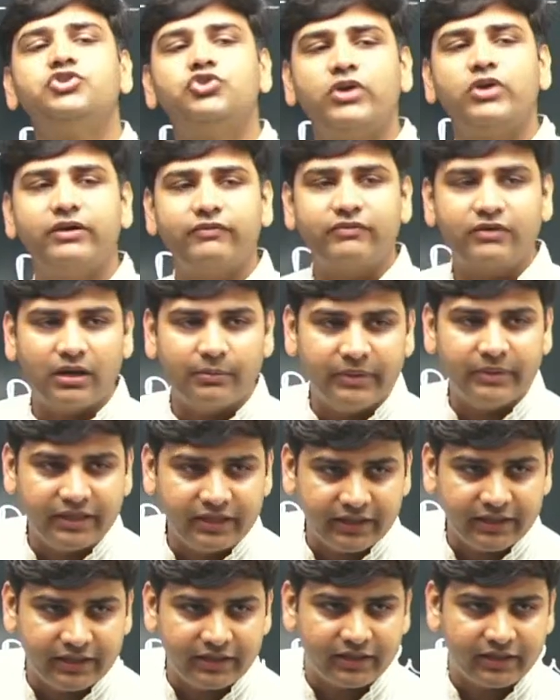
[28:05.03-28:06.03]
have
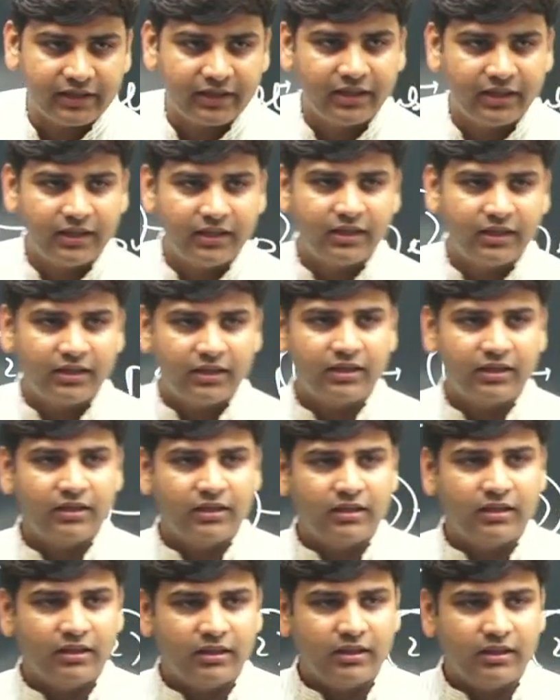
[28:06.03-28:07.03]
committed
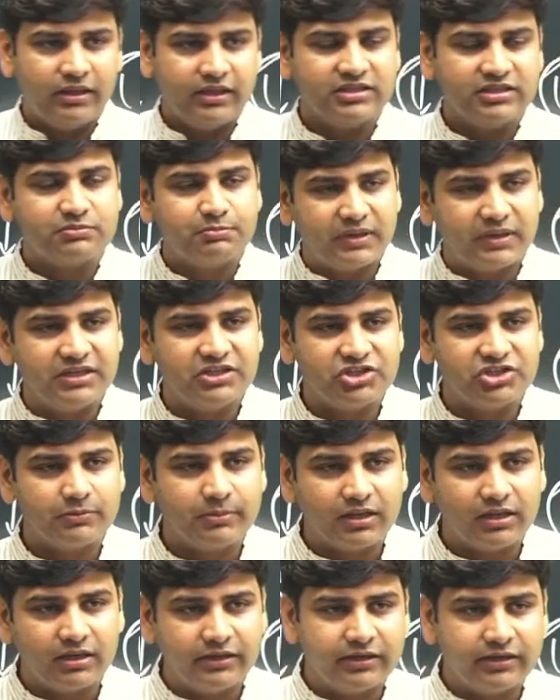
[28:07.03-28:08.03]
is punishable
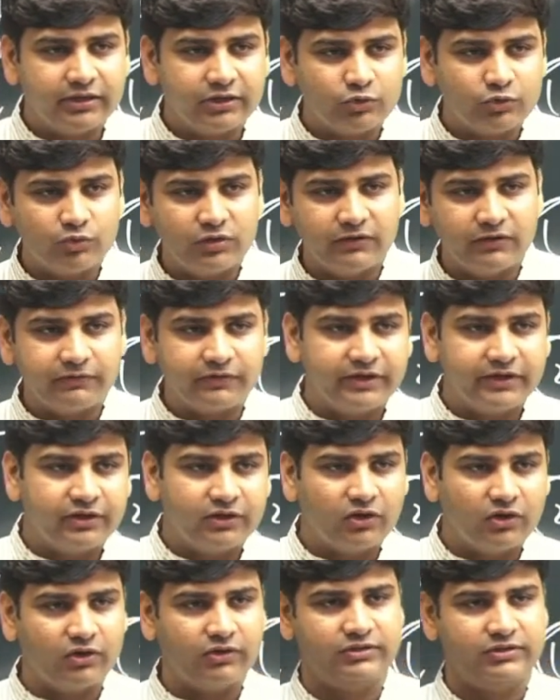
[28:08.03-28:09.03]
under two different
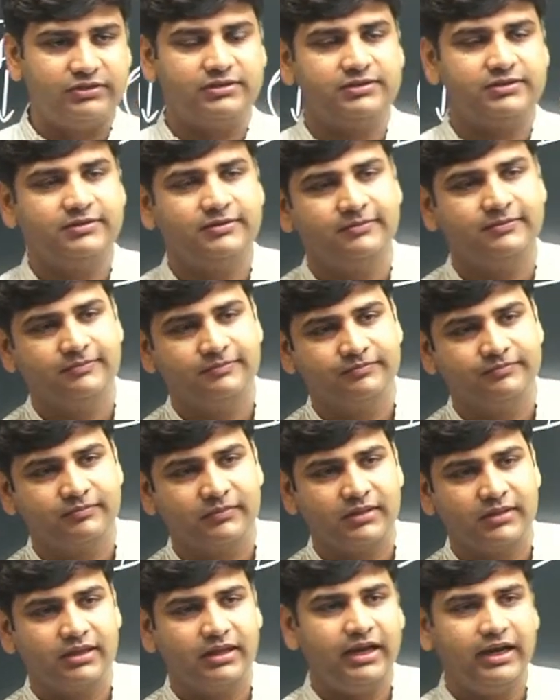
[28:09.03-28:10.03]
laws,
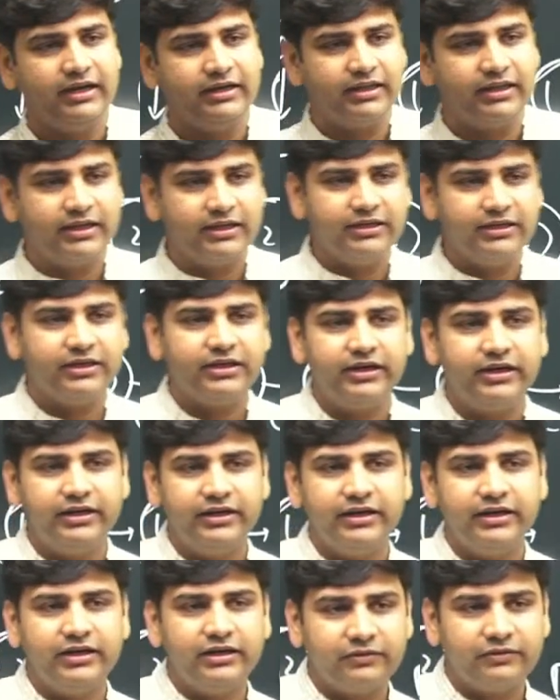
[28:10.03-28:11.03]
and the
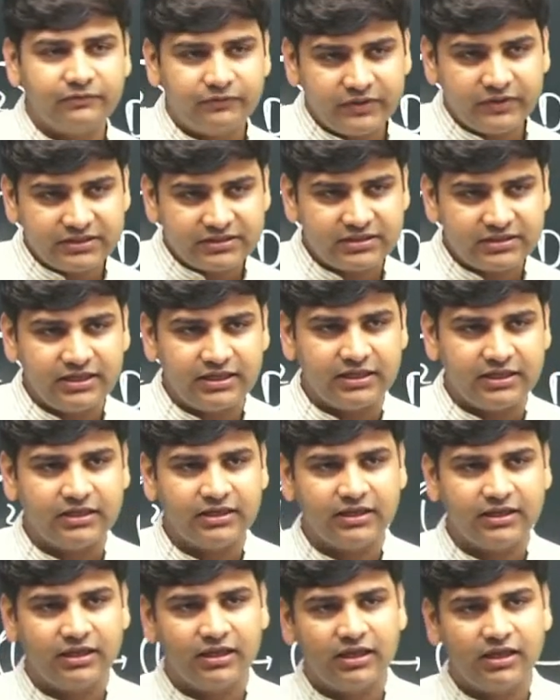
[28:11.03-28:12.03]
ingredient, if we see,
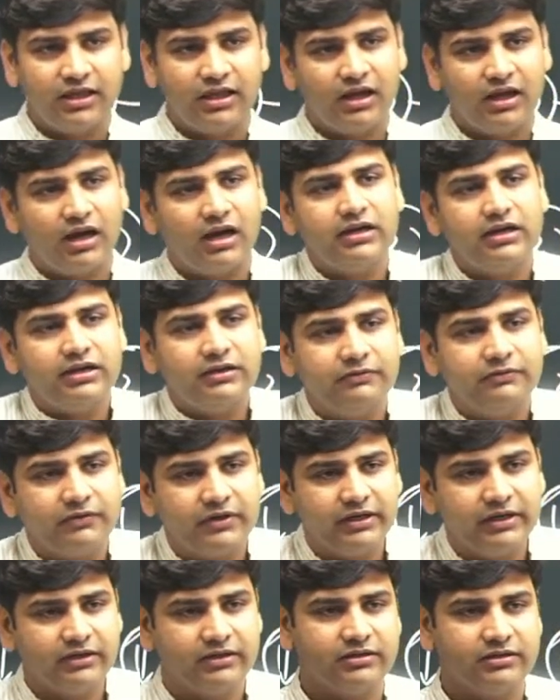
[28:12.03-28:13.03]
are
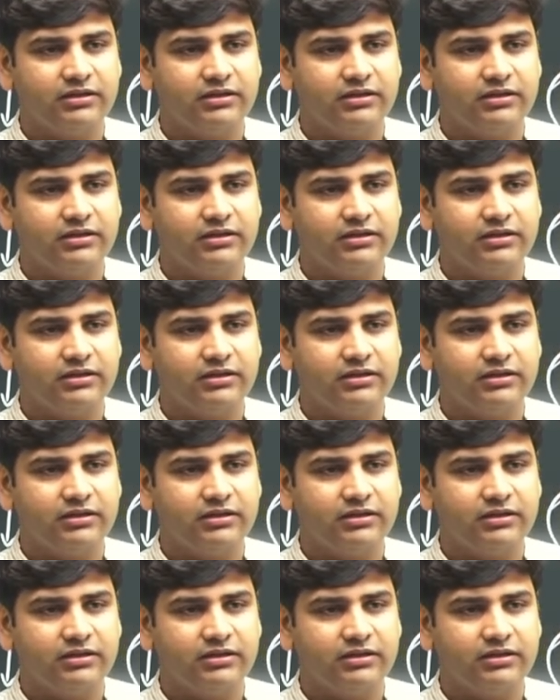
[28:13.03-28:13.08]
different,